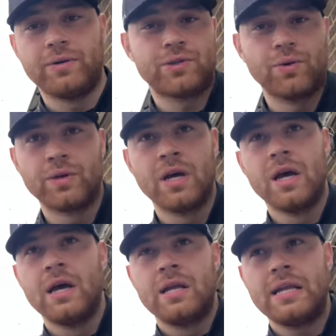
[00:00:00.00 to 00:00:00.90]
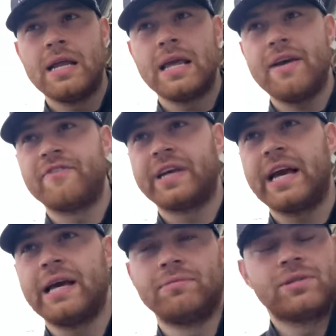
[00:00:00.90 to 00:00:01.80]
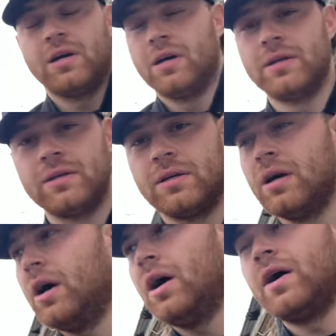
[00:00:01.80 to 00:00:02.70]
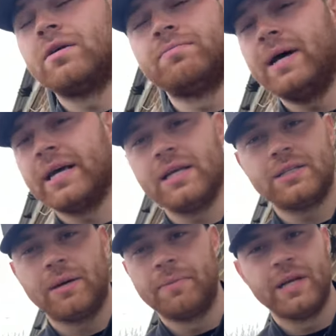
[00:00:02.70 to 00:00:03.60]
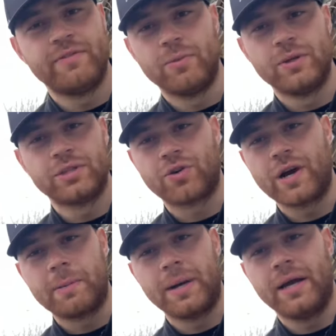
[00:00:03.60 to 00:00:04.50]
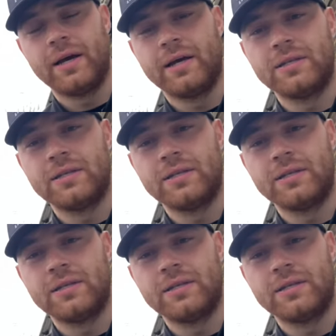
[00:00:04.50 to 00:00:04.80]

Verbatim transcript: He scored nearly every yeah, game. So, today, oh, Sid, mate, yeah. he's unbelievable. He's a great player.